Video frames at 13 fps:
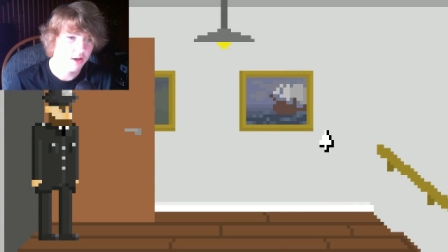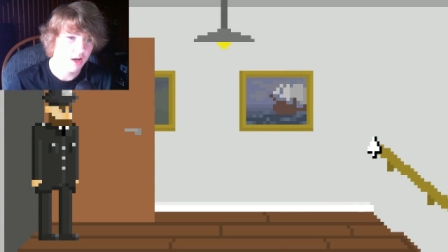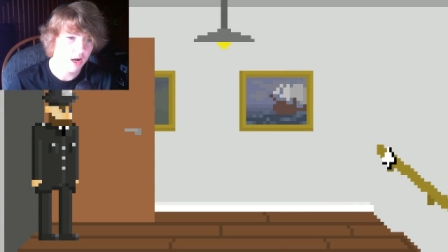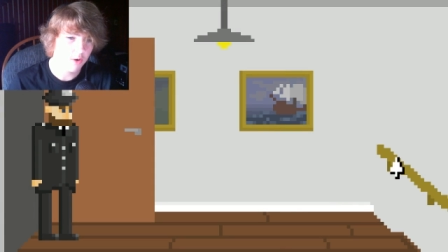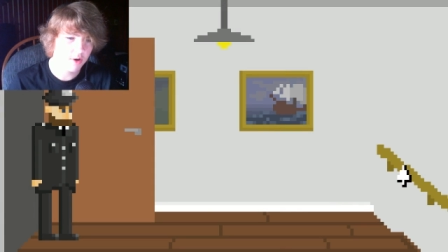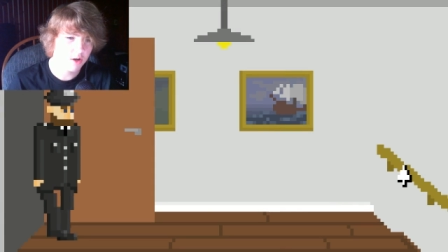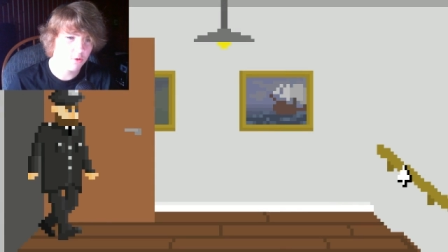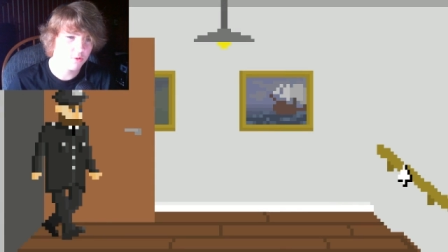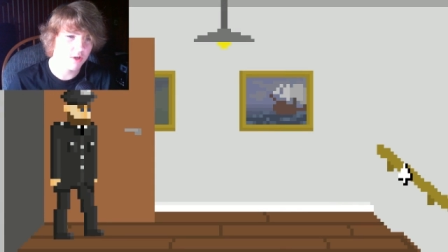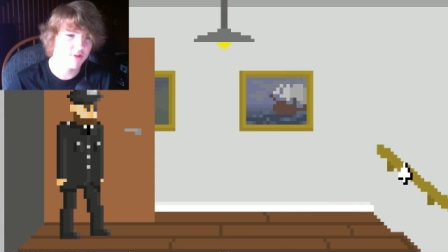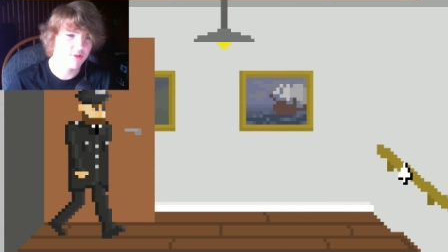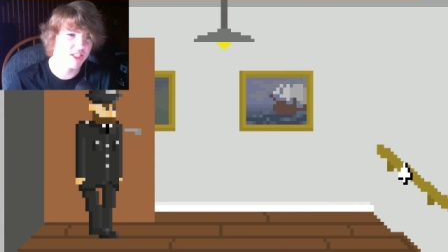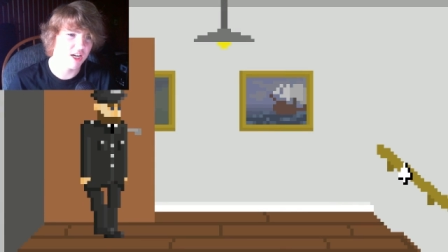I don't want to go
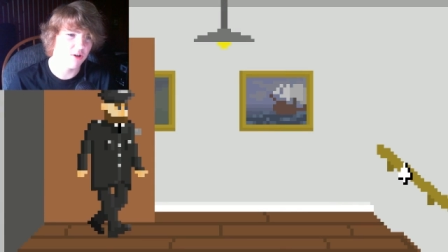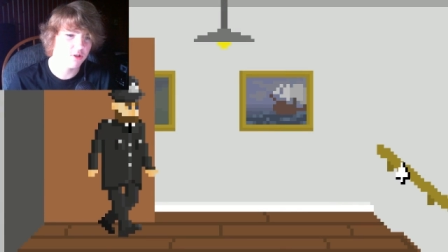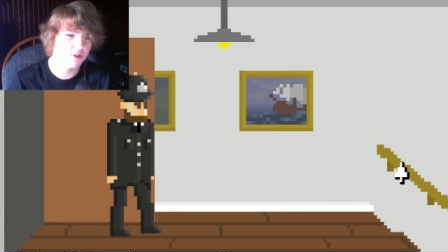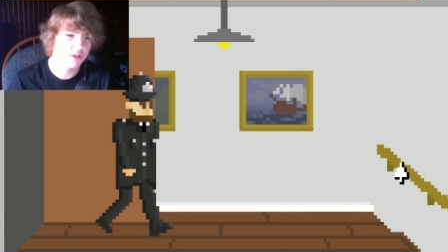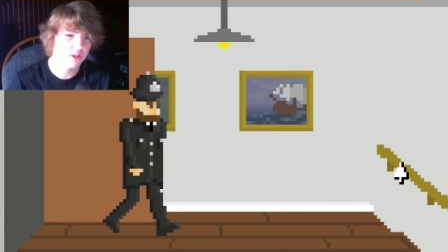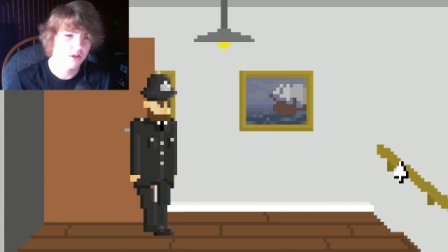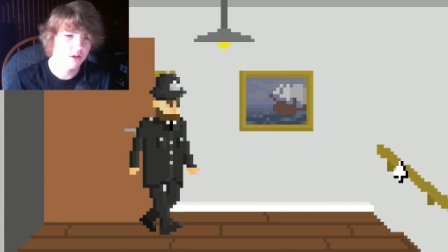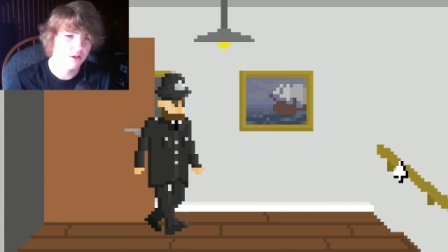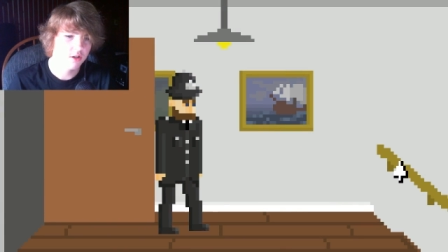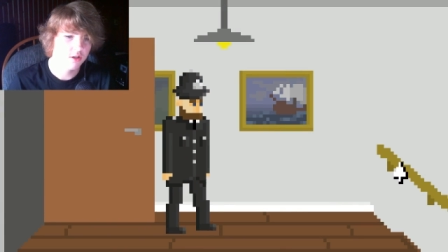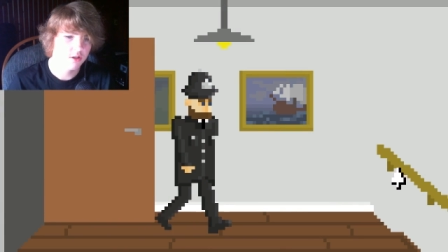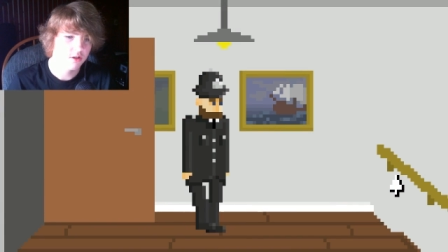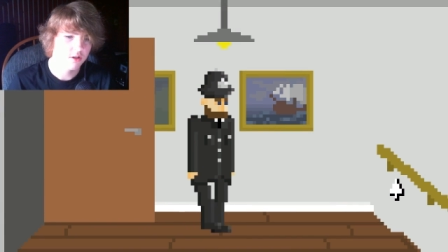downstairs.
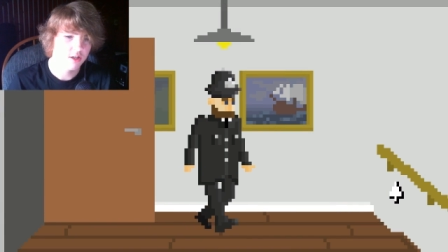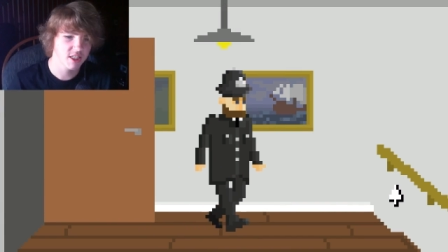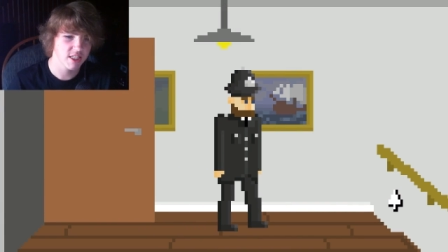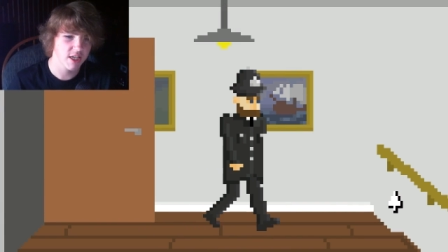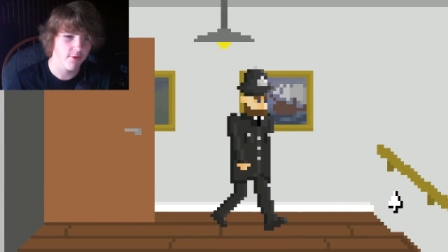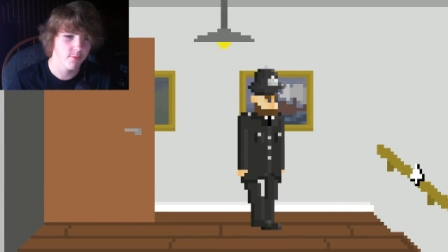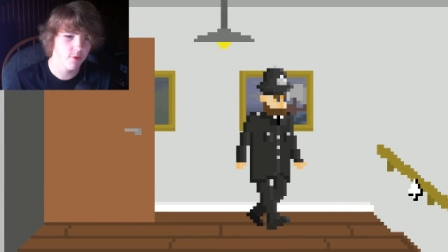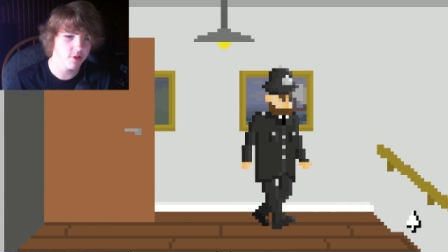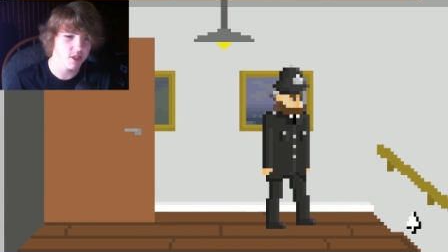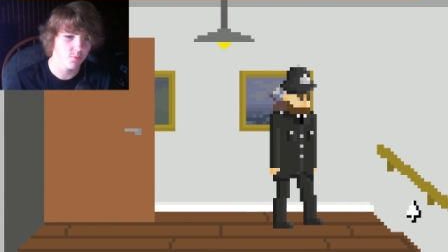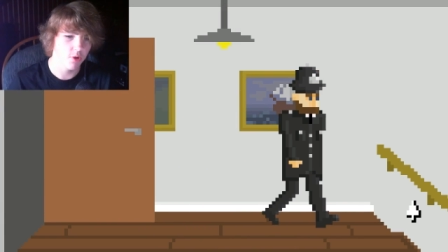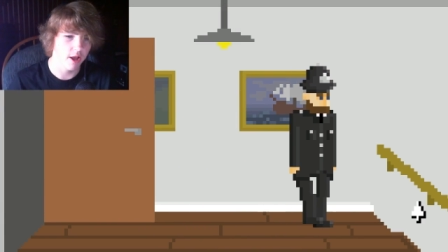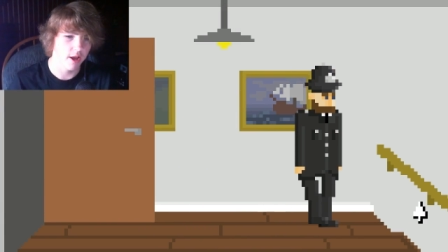There's scary
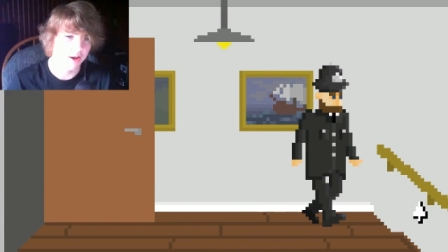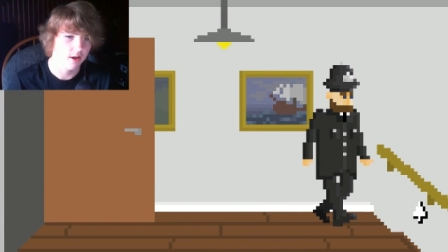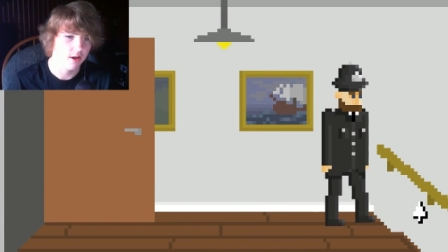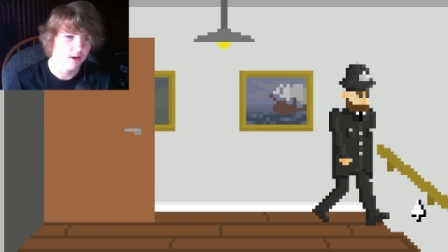music playing.